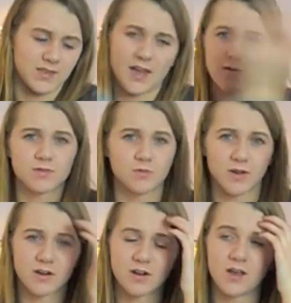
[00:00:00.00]
That was
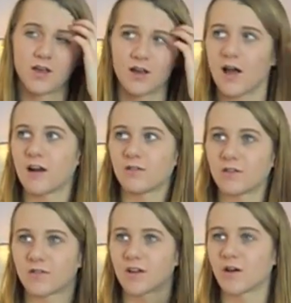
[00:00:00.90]
weird. I don't
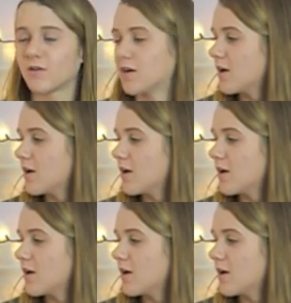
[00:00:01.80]
even know.